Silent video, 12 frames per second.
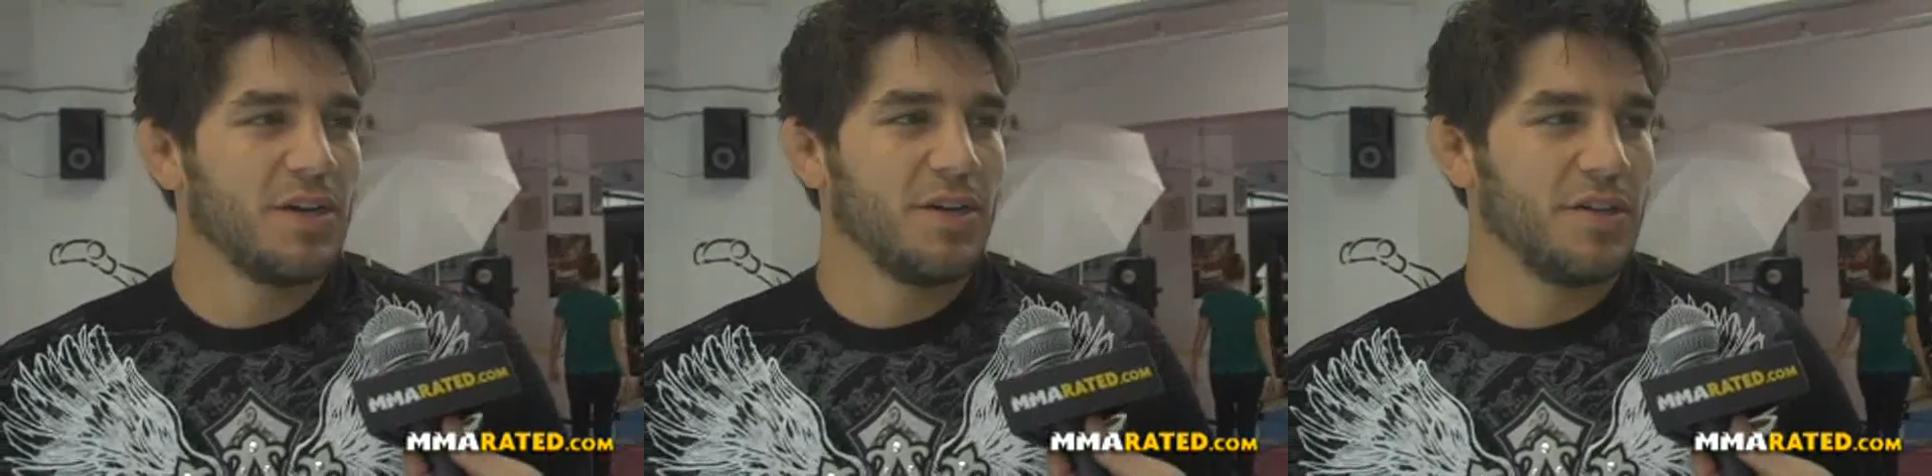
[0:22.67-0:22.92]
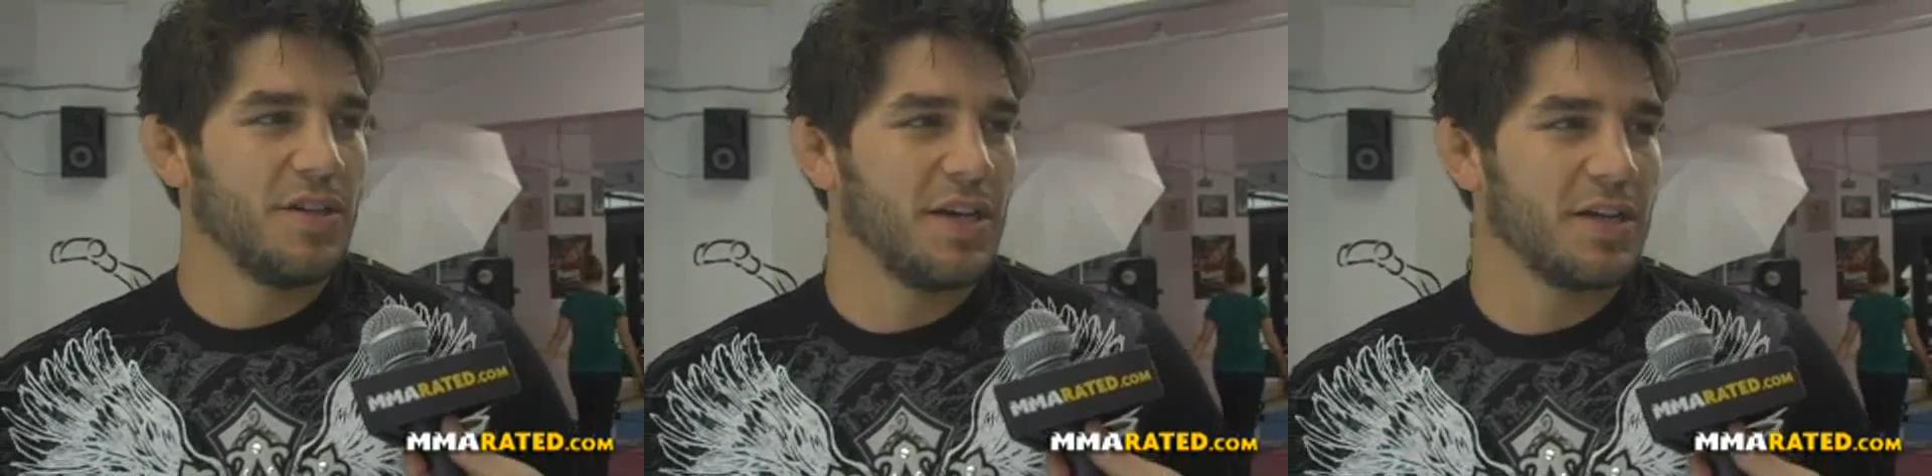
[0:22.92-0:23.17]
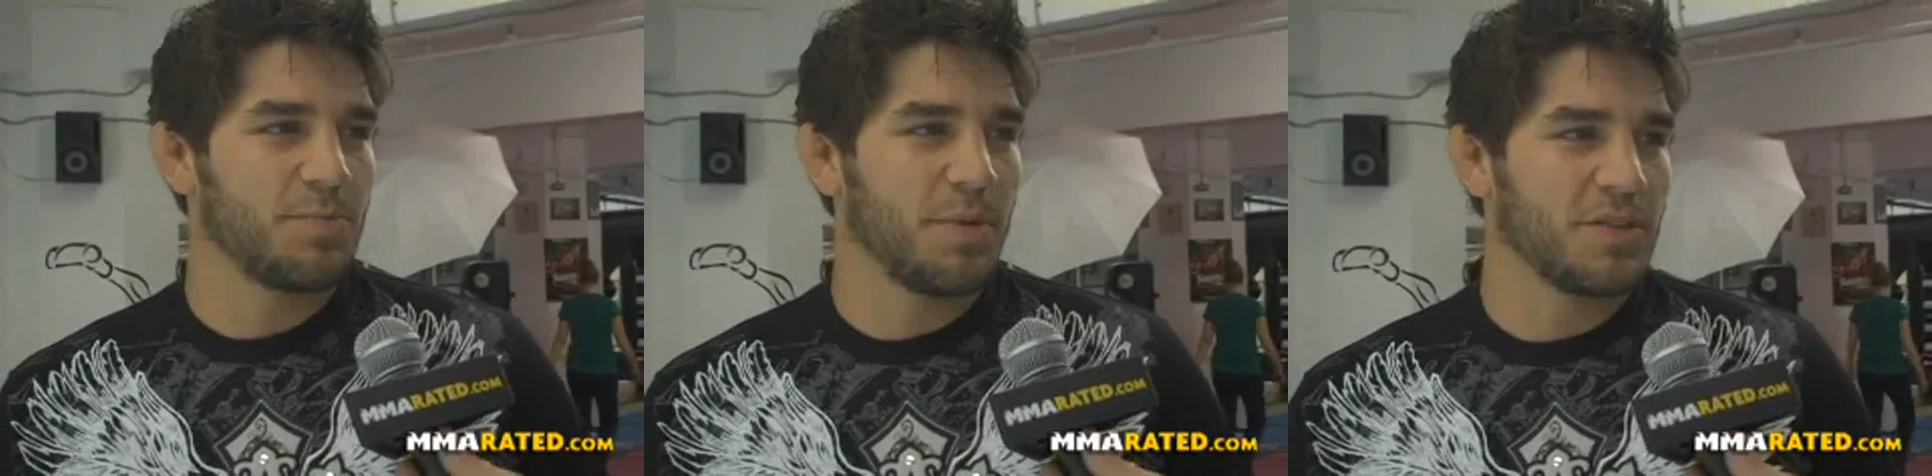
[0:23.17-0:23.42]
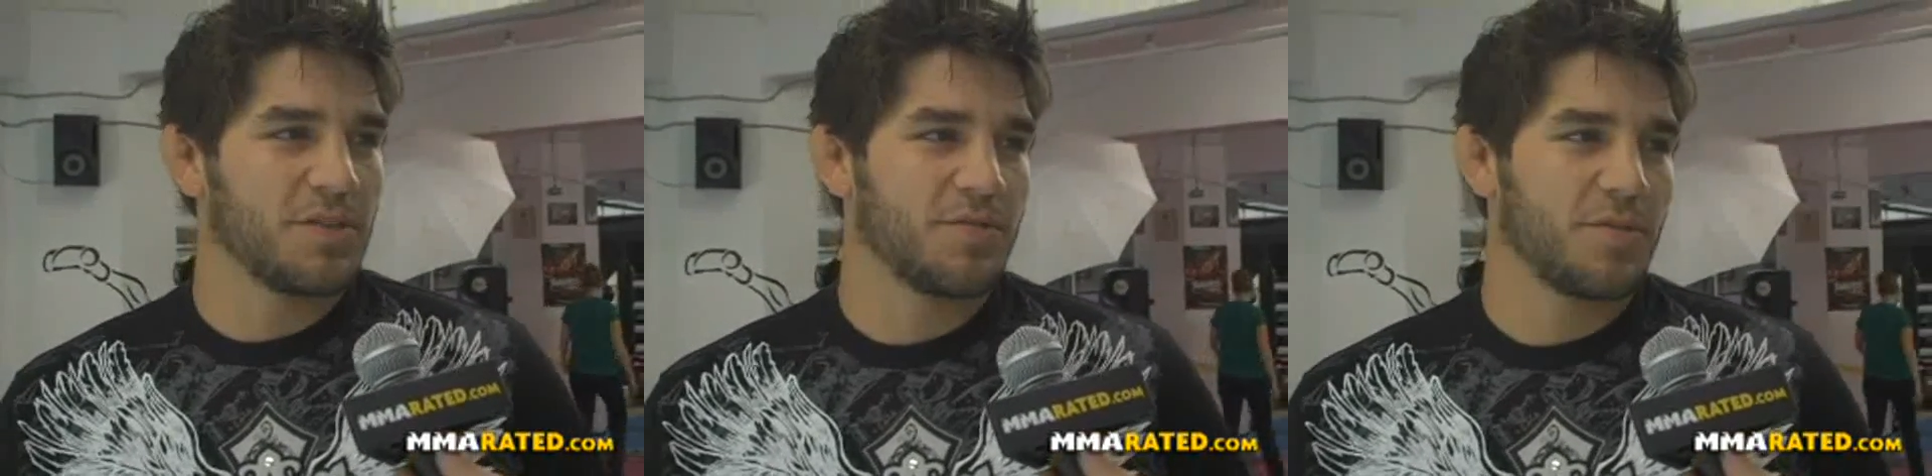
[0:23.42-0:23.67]
good
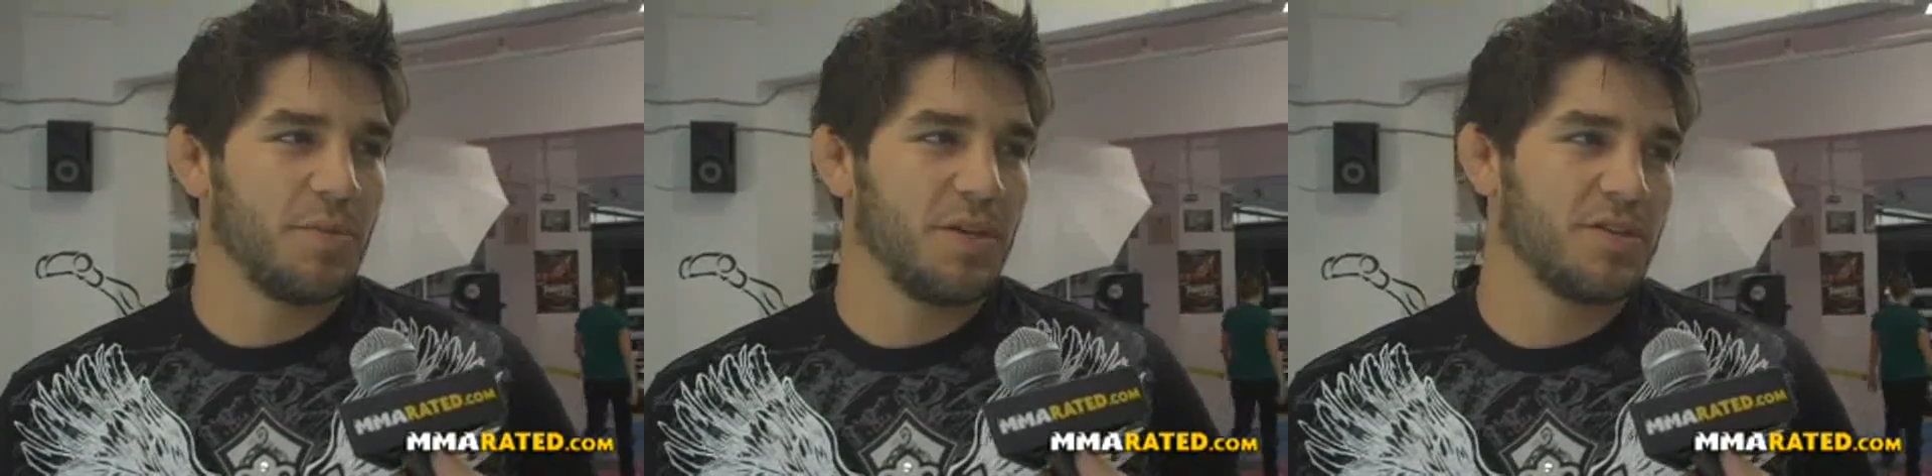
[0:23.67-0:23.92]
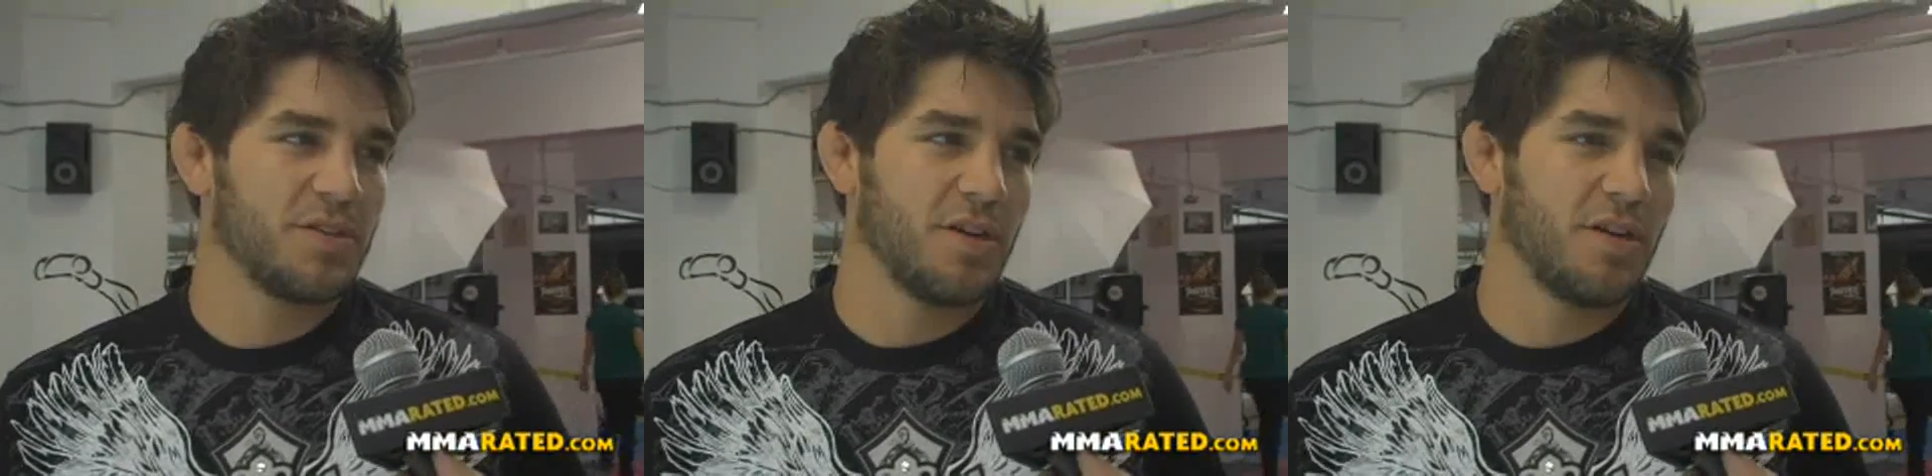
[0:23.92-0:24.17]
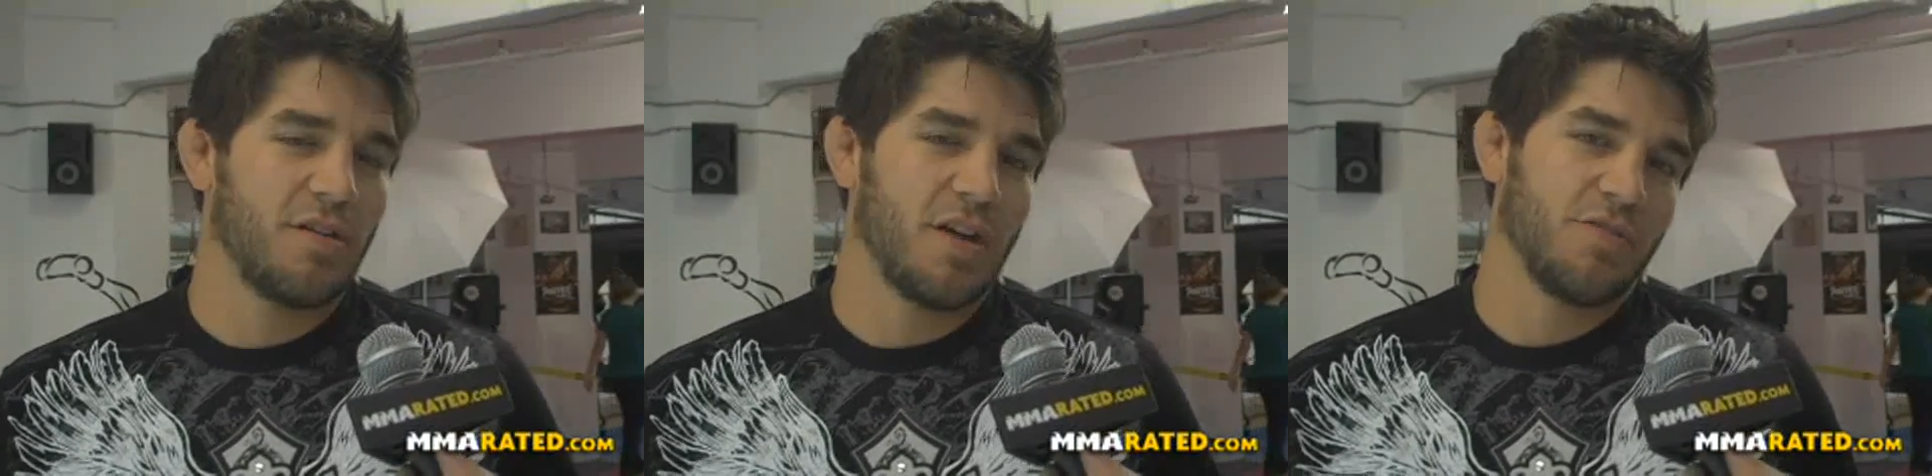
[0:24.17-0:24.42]
sponsor for me, so